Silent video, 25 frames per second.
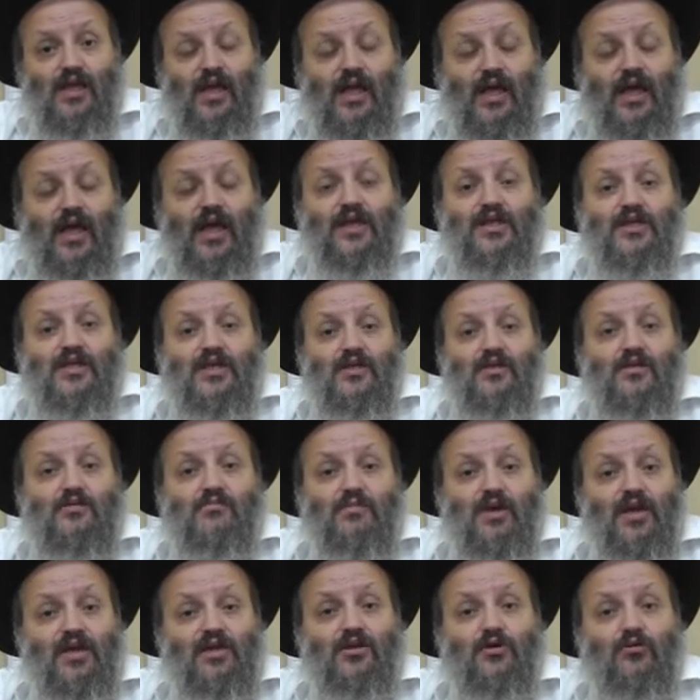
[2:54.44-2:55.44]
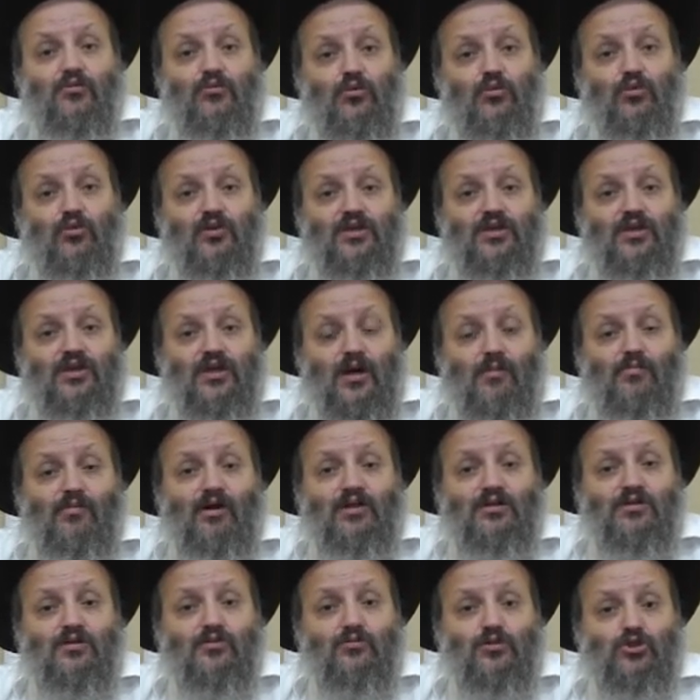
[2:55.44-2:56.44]
And he made a ruling
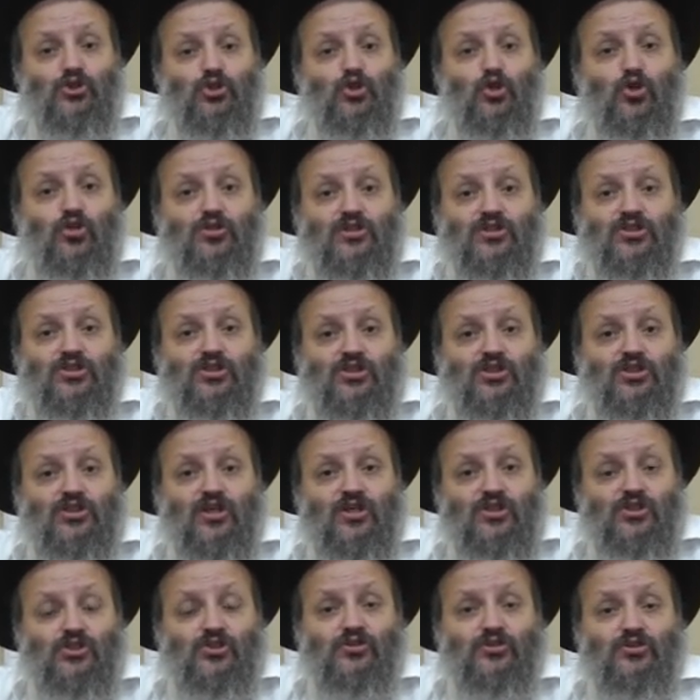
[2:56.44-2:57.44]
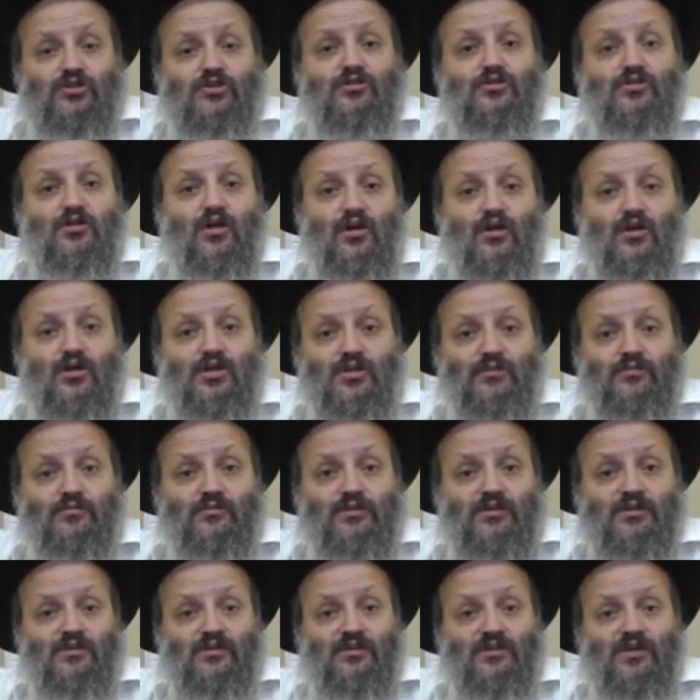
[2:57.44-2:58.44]
about Rosh Chodesh a certain
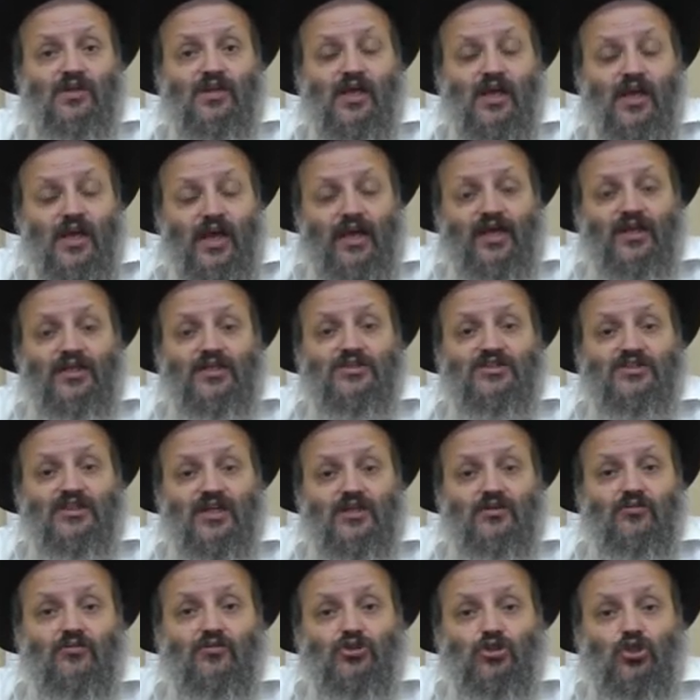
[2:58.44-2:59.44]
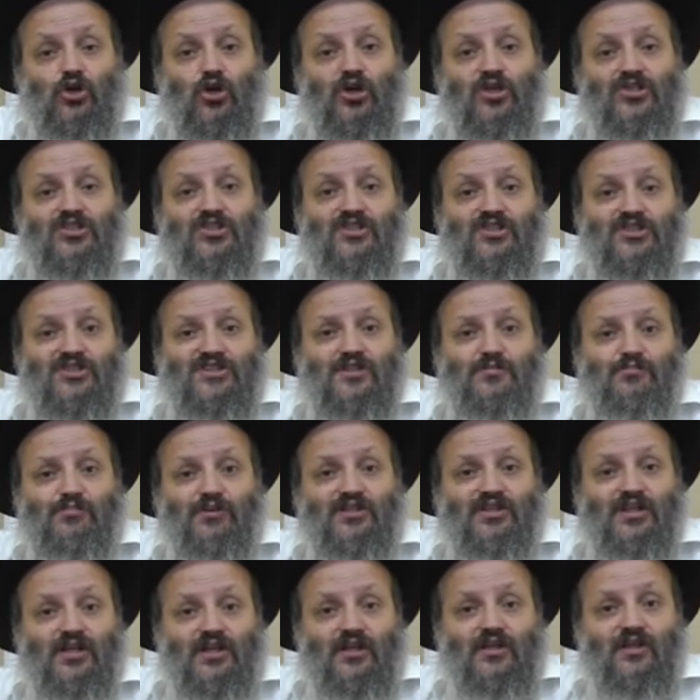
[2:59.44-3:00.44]
time. And he said Rosh Chodesh is this
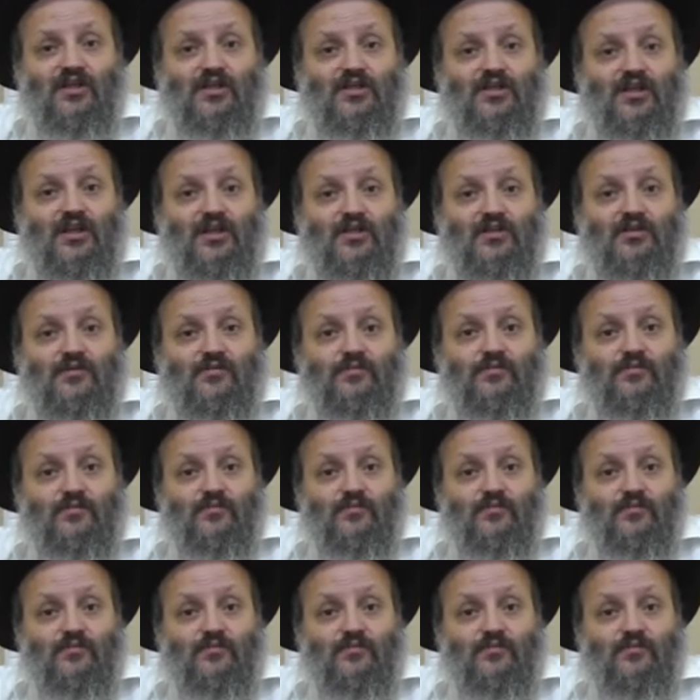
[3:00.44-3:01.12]
particular day.